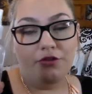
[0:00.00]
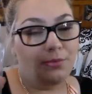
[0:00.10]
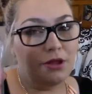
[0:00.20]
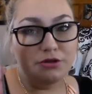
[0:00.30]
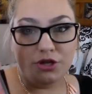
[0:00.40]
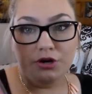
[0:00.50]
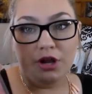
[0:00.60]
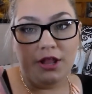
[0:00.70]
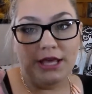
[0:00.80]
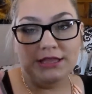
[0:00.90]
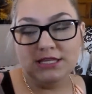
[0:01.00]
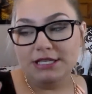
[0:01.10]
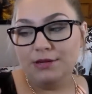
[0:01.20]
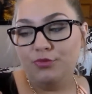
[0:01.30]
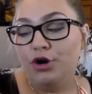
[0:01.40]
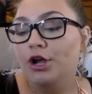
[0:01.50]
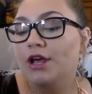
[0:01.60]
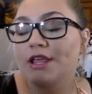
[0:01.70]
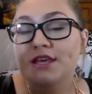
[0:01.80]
The bottles are not like this anymore.